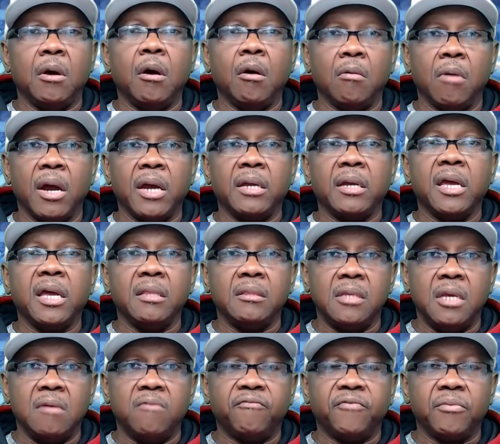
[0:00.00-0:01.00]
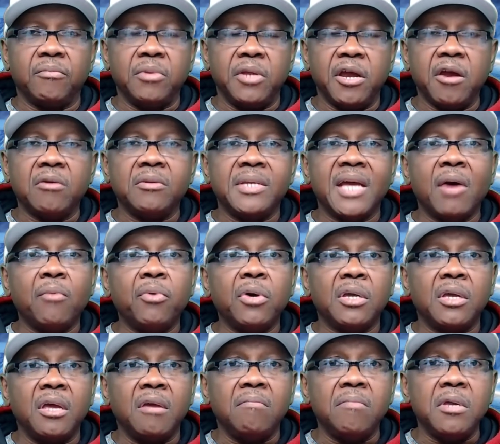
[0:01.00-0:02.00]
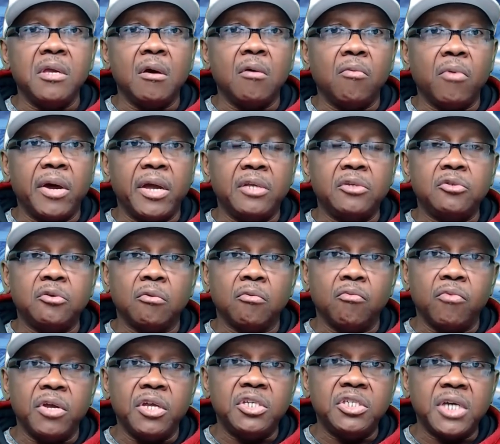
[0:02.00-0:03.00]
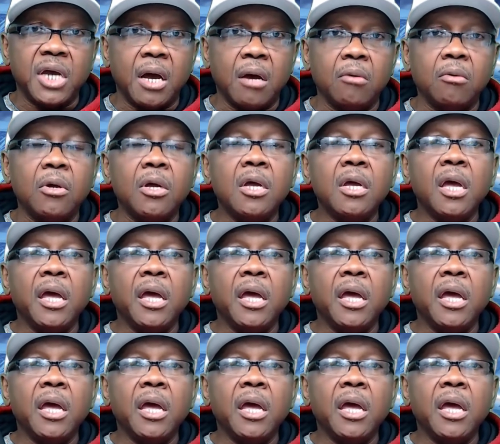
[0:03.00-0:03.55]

All right. And then from there, that will give me a way to reach out